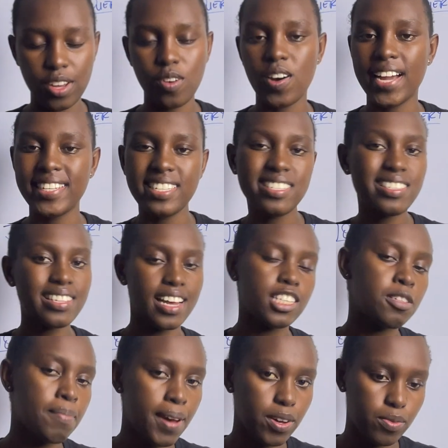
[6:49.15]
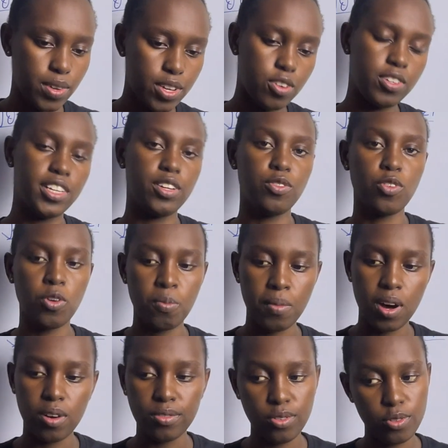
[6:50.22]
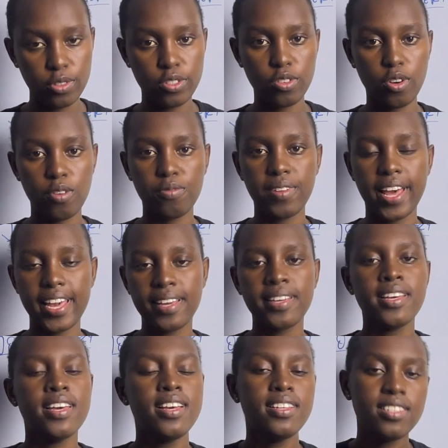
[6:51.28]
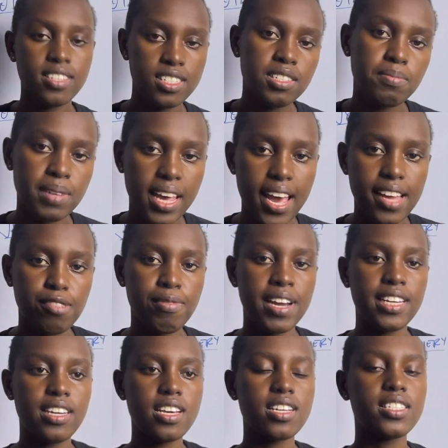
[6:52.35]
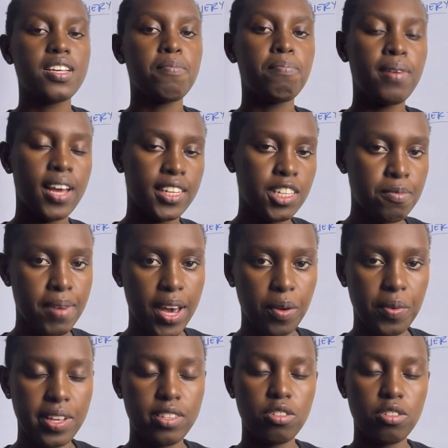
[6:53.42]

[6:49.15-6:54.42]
or I didn't start my week on a normal note of like sitting behind my desk and planning my week.